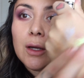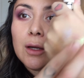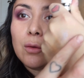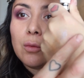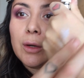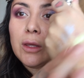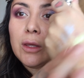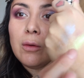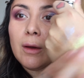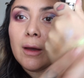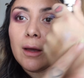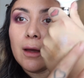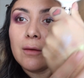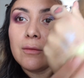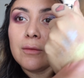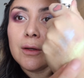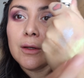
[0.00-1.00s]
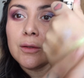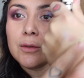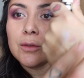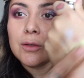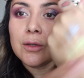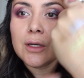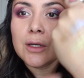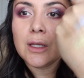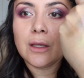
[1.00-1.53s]
what you have
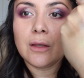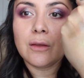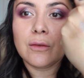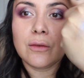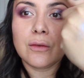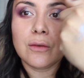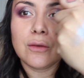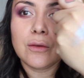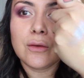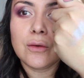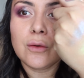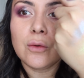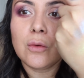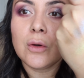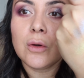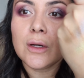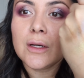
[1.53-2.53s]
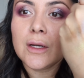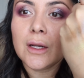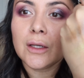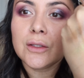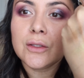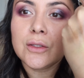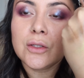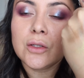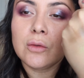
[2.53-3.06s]
underneath or
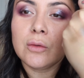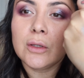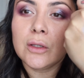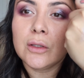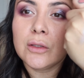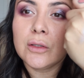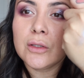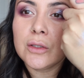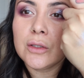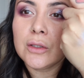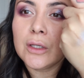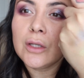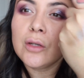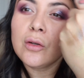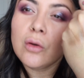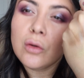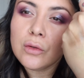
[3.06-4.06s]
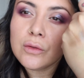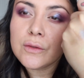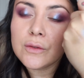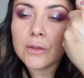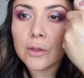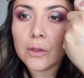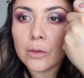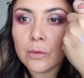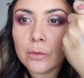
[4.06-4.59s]
next to it can
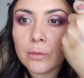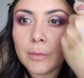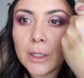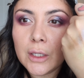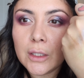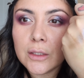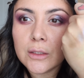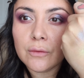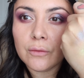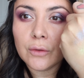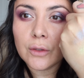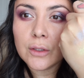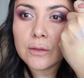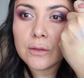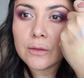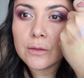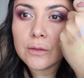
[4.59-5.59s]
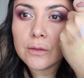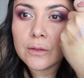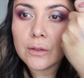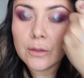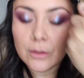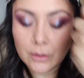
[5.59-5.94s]
also make a difference.